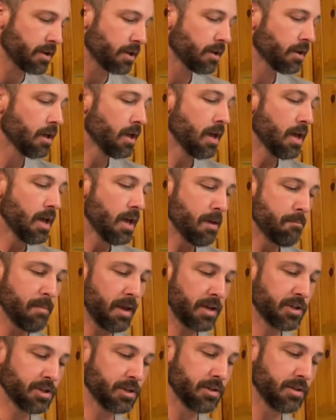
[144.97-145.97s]
it.
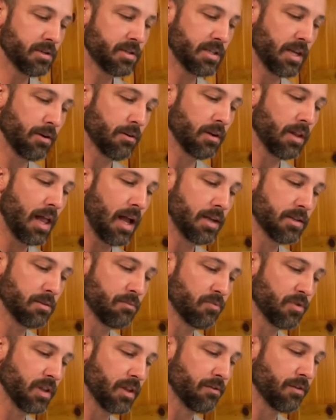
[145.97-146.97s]
Make sure you sterilize
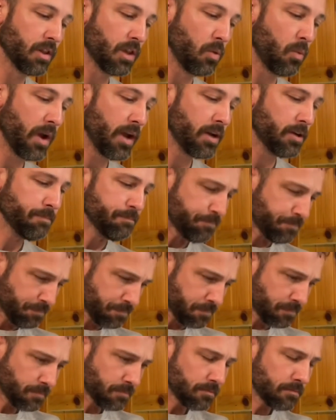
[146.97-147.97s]
them really, really well.
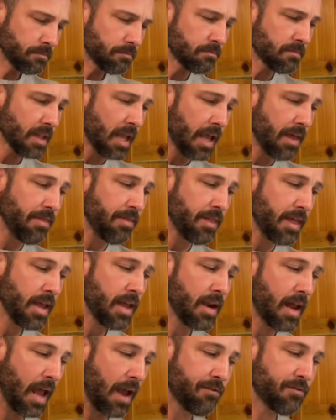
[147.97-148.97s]
And
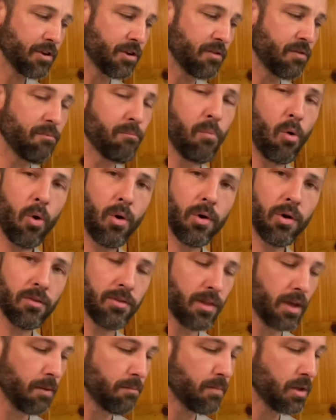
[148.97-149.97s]
then after you've
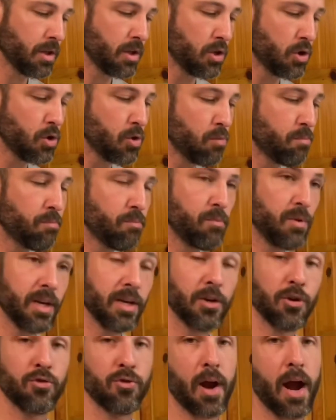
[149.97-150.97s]
boiled them, you
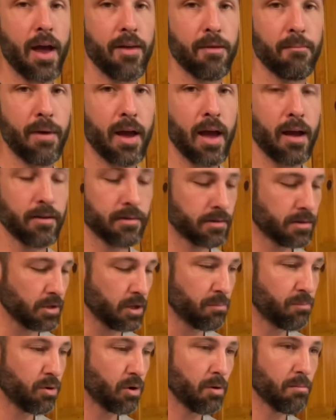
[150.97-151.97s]
need to dry them out. So
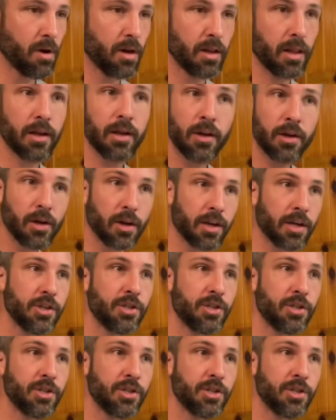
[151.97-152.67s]
you put them on like a cookie